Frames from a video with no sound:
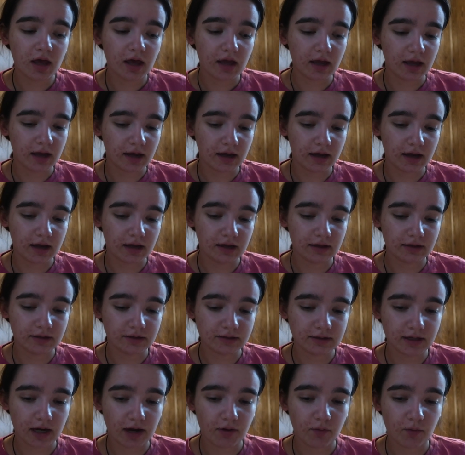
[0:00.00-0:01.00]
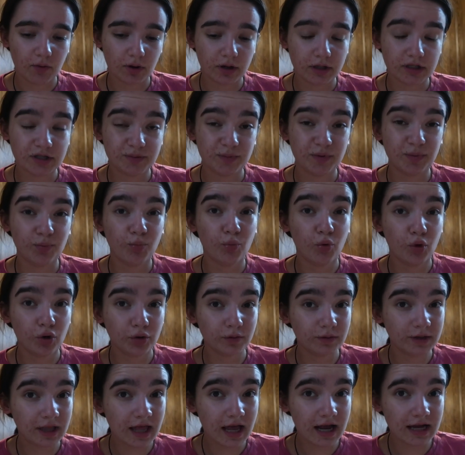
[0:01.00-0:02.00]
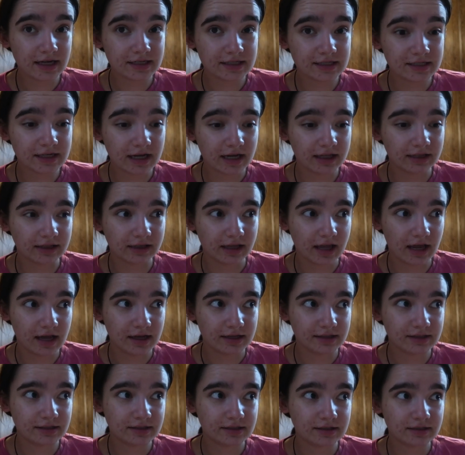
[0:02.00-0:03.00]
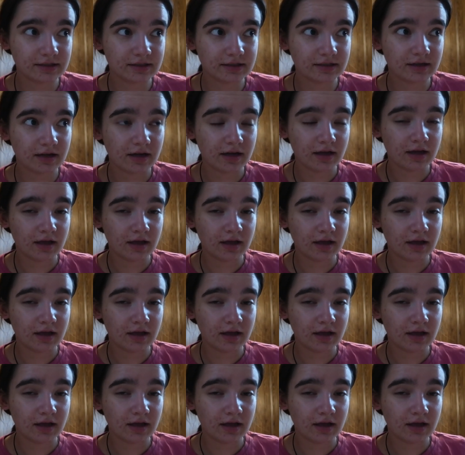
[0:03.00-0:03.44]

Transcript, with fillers: and I want it to be more relaxed and less